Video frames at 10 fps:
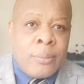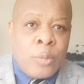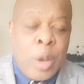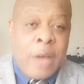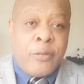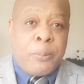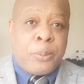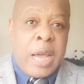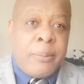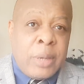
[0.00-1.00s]
We have a
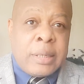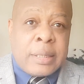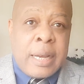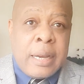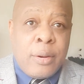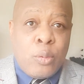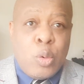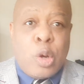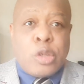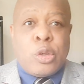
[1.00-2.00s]
prime minister
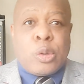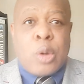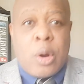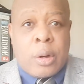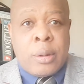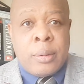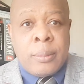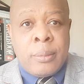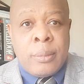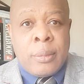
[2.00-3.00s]
who doesn't talk.
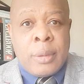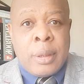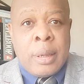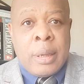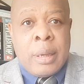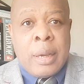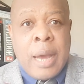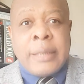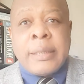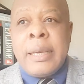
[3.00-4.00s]

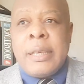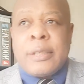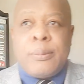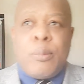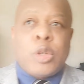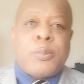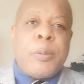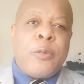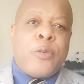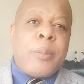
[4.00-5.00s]
I see it's most
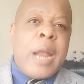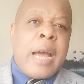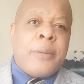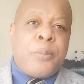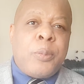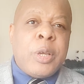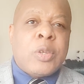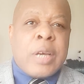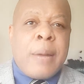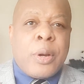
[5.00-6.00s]
people from La République
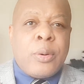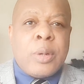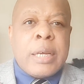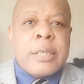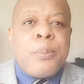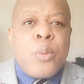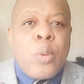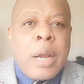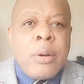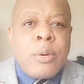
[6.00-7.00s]
de Cameroun. They say,
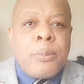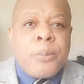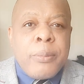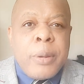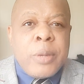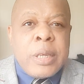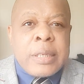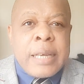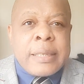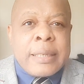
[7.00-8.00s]
pourquoi le Premier
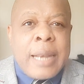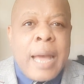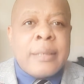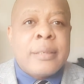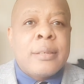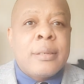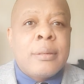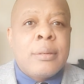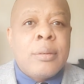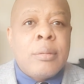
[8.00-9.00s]
ministre est silence?
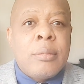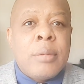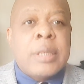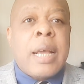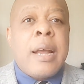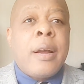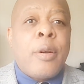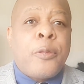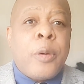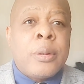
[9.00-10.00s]
It's an
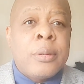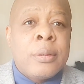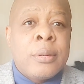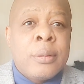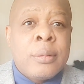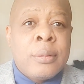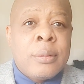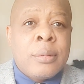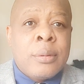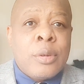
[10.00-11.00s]
Anglophone.
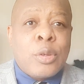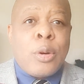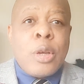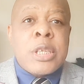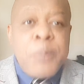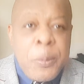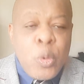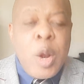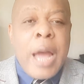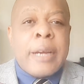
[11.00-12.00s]
So those
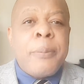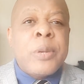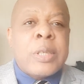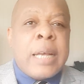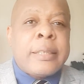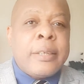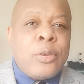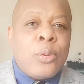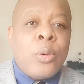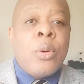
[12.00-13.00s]
people are representing
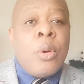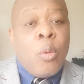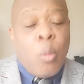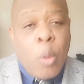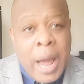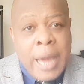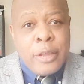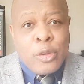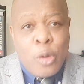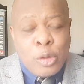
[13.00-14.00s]
you.
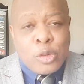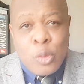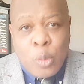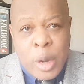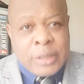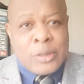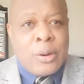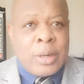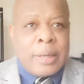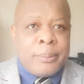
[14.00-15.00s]
Why don't you
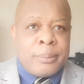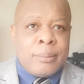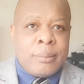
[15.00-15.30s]
question them?